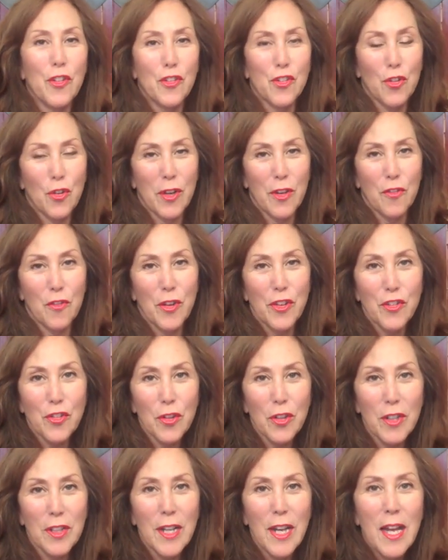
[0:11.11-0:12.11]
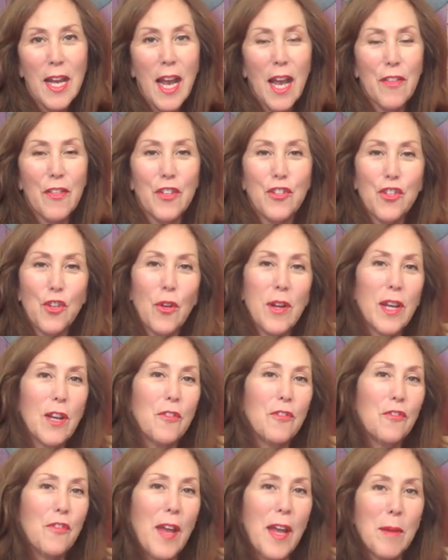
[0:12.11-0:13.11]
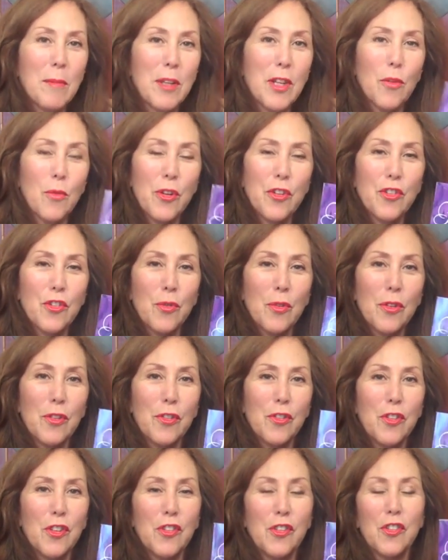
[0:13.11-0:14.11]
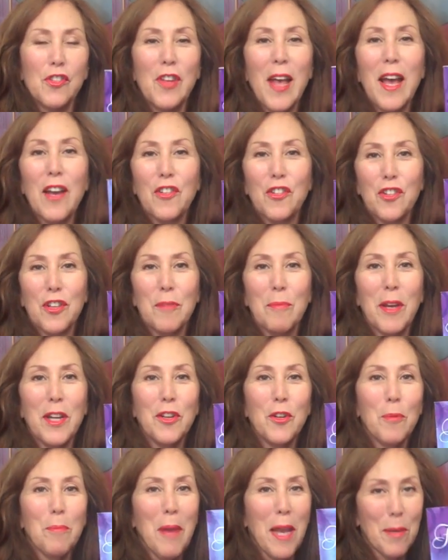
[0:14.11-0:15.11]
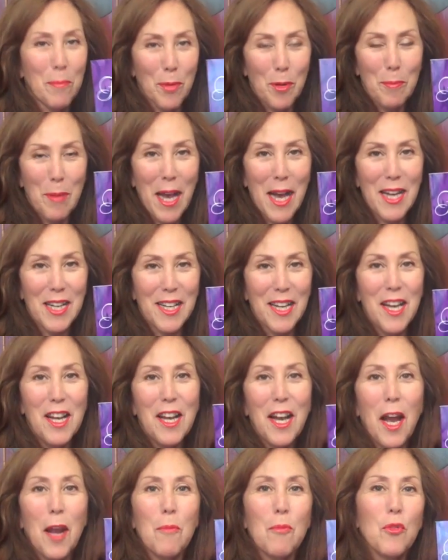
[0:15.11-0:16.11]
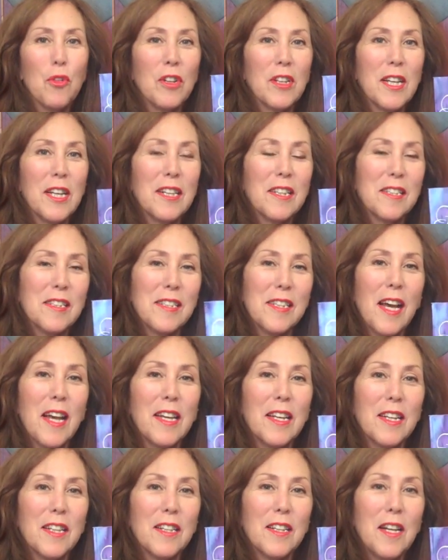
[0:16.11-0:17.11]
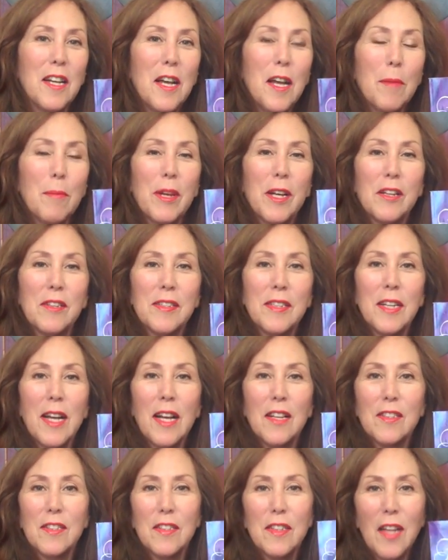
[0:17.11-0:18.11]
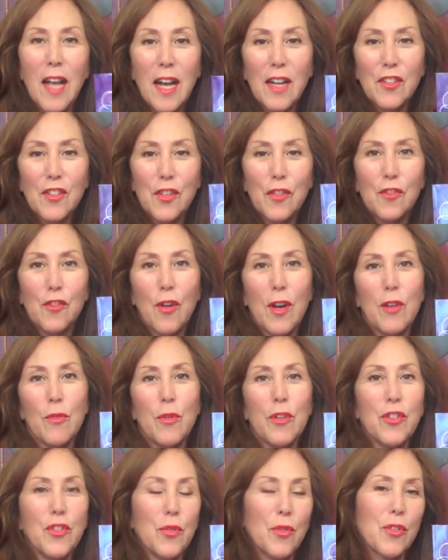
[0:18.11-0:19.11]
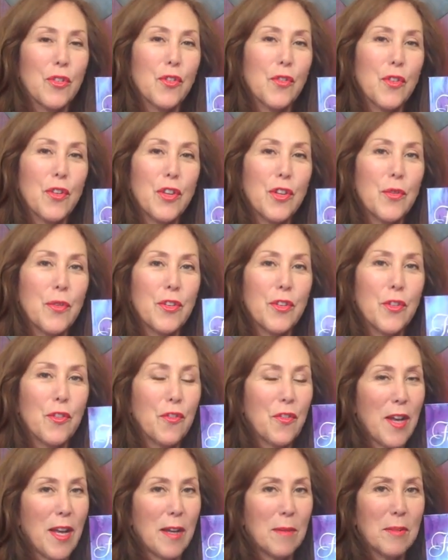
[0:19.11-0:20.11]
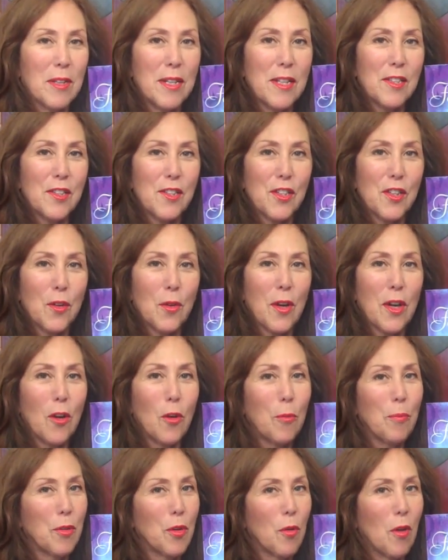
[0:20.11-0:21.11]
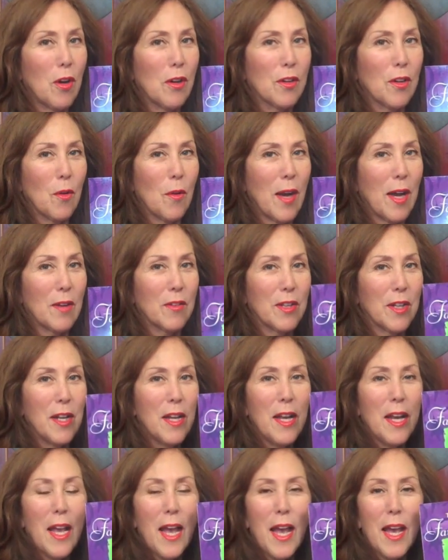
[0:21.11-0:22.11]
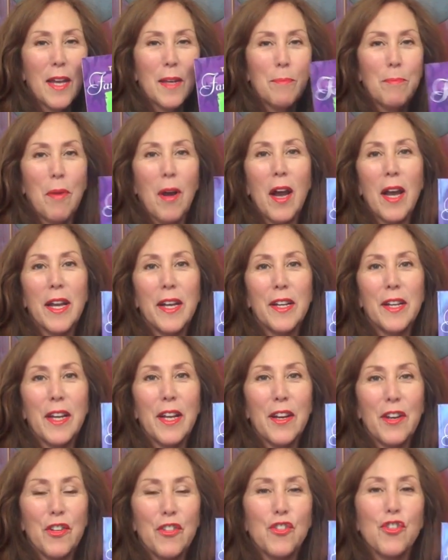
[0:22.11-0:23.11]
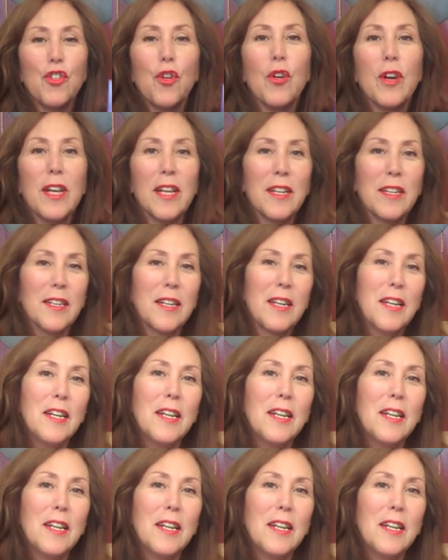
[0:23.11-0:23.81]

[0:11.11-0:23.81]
Joy of Ritual and the Joy of Family Rituals. This is actually my new paperback. I'm really excited because it has lots of great rituals for you and your family, so I hope you all go out and buy it and enjoy it.